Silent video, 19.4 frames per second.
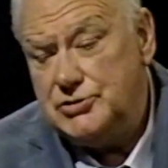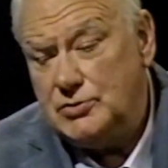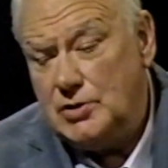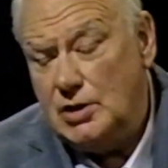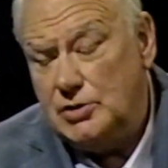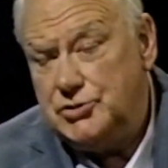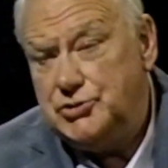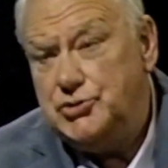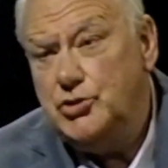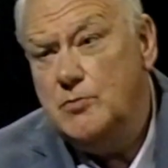there are
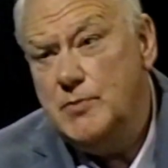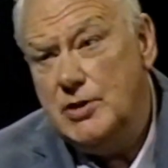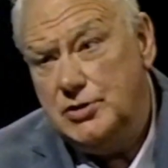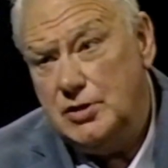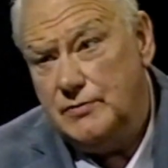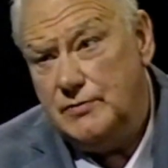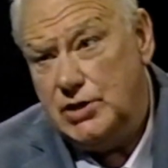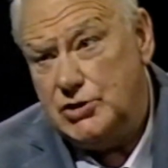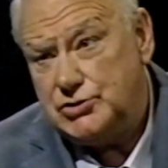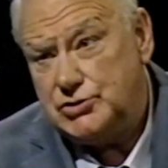too many
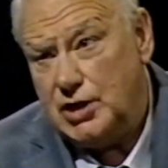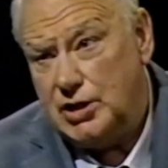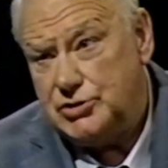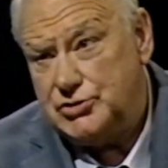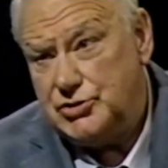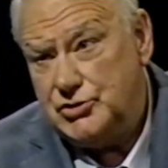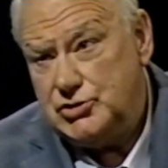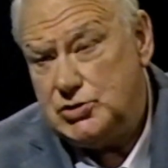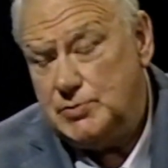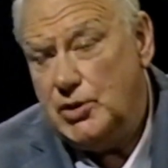of these
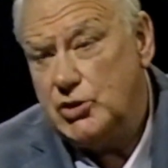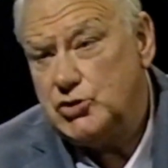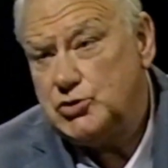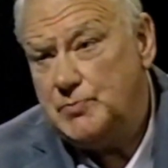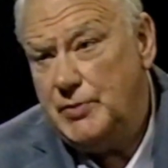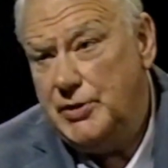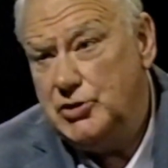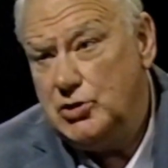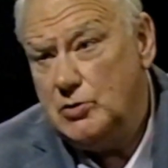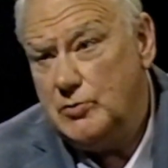cases to be
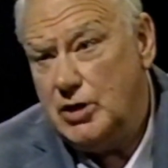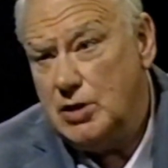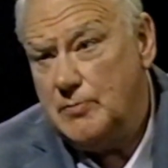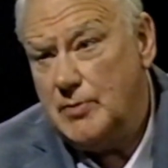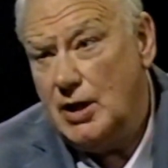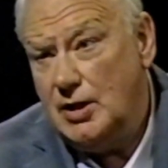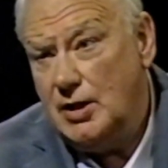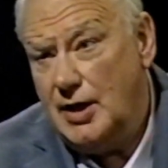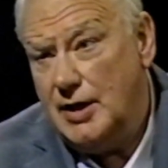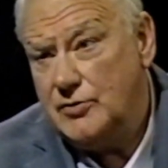explained away
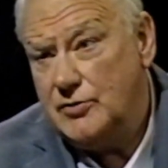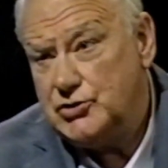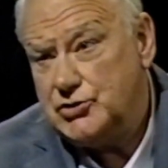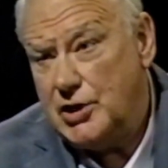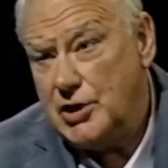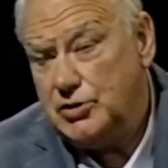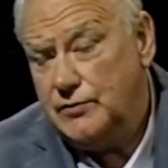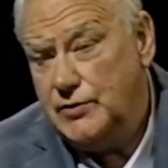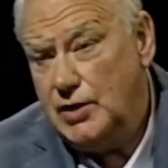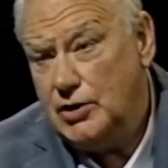by line of
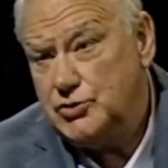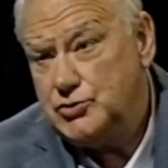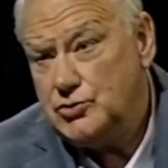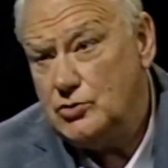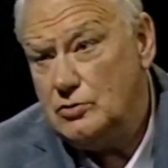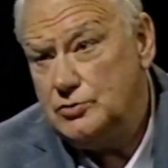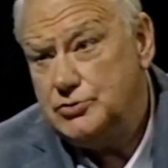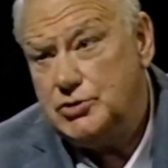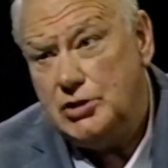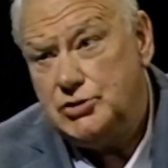sight effects
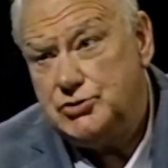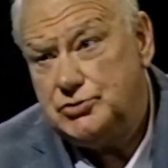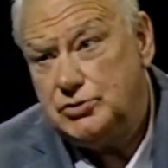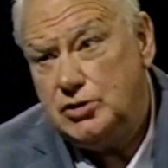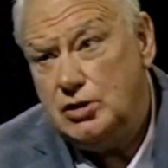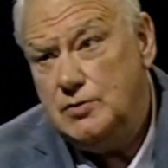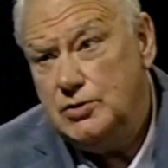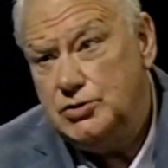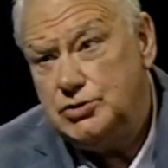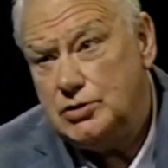or just
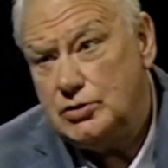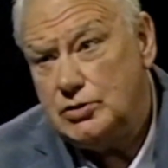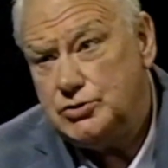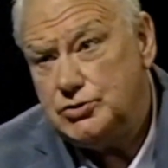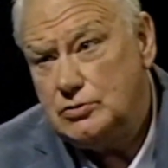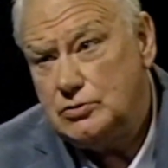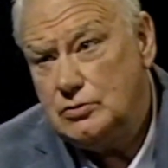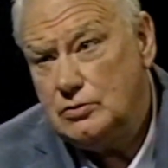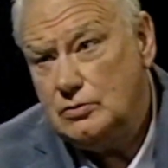coincidence.